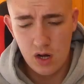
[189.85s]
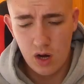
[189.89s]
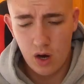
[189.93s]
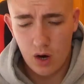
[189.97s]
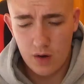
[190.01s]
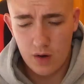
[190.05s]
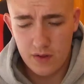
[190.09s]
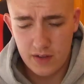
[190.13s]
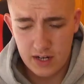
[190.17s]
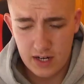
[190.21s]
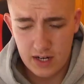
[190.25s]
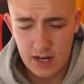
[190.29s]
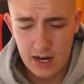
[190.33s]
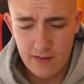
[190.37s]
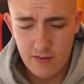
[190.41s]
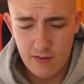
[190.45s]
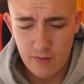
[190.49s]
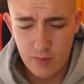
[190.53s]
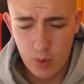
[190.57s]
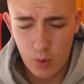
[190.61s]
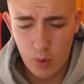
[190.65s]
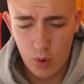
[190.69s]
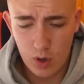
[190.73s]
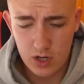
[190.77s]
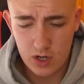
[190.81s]
I think
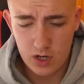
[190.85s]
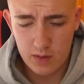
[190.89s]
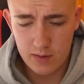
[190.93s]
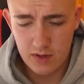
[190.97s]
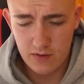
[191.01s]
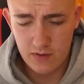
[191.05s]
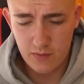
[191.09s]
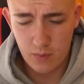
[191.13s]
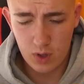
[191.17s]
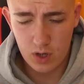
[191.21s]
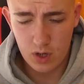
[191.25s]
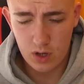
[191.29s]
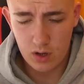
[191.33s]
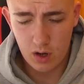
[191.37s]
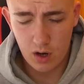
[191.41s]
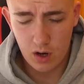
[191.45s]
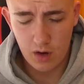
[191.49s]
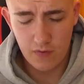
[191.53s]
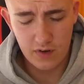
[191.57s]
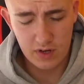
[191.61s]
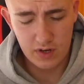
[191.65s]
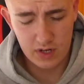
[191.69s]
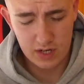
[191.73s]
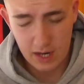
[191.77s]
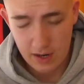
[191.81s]
Liverpool are going to be the one, I
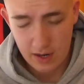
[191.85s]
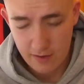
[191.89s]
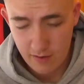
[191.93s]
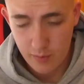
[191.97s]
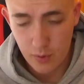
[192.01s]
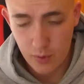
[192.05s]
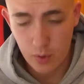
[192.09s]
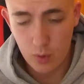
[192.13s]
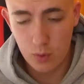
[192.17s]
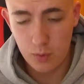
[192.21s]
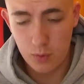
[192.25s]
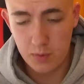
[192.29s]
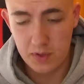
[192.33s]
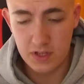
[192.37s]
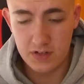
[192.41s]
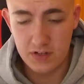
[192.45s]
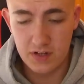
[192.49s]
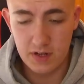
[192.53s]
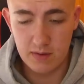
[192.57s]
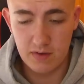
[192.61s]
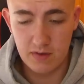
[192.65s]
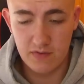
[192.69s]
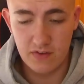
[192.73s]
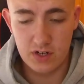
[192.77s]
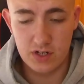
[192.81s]
think Liverpool will be the
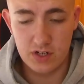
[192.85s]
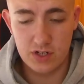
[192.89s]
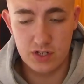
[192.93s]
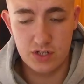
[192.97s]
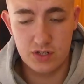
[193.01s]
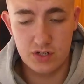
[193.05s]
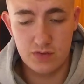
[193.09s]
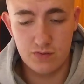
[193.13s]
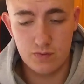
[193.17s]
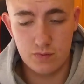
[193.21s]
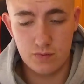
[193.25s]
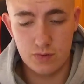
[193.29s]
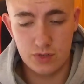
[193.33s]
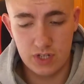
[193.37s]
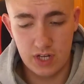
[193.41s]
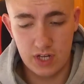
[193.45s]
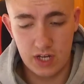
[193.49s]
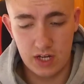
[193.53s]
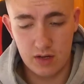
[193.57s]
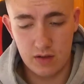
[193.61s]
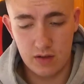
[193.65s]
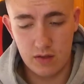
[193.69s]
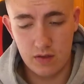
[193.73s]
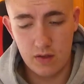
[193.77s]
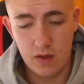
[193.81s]
team that finishes
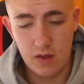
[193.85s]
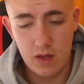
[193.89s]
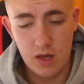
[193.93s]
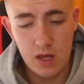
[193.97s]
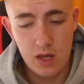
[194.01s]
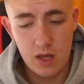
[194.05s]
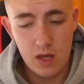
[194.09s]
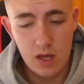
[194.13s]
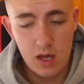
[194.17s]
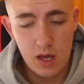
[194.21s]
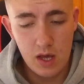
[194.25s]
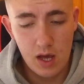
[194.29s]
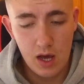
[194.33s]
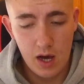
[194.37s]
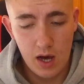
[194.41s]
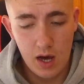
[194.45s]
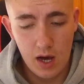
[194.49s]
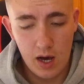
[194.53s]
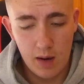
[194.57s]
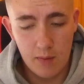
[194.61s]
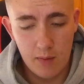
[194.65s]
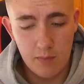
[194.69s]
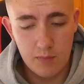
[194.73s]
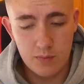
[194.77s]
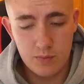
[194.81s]
sixth,
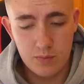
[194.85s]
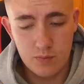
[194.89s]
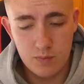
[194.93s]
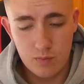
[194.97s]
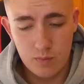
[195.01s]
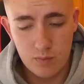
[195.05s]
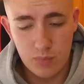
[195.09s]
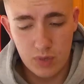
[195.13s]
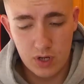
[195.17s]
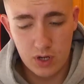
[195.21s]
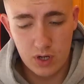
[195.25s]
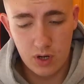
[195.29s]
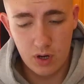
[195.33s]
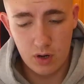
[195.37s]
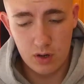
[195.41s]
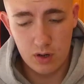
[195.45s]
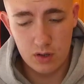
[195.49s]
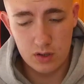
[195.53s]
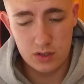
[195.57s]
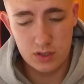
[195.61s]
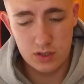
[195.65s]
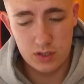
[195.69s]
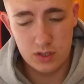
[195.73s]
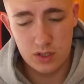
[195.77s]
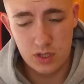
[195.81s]

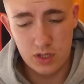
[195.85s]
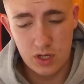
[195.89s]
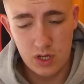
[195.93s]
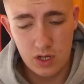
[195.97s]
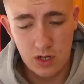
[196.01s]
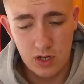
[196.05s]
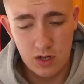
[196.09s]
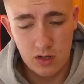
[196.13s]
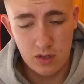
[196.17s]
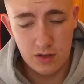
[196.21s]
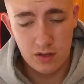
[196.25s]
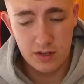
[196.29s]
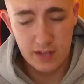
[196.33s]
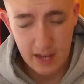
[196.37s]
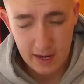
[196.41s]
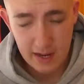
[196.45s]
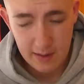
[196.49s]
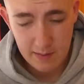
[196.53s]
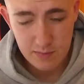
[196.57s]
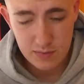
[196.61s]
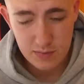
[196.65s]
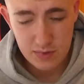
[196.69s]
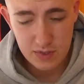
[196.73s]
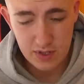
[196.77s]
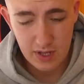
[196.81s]
because the
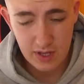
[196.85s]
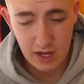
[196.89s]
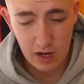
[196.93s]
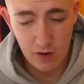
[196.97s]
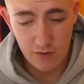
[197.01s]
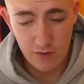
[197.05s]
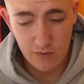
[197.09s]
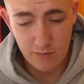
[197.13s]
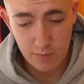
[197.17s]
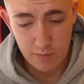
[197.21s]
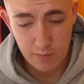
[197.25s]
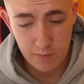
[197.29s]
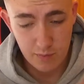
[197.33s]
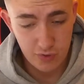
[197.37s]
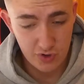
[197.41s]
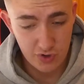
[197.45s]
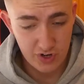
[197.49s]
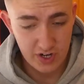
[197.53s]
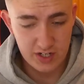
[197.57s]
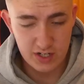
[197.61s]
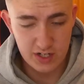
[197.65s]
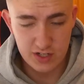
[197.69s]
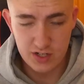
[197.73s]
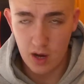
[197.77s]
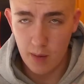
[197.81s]
teams that I've
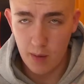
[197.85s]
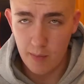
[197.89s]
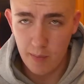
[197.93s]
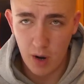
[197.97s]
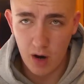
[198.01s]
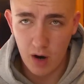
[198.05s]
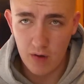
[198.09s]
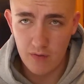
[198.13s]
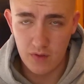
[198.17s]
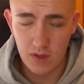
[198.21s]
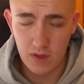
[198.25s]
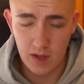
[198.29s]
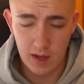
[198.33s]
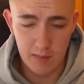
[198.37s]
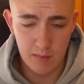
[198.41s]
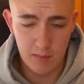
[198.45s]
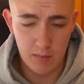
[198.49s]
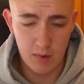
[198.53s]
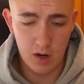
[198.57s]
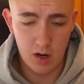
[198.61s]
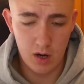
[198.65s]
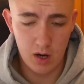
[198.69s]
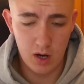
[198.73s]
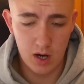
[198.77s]
predicted above them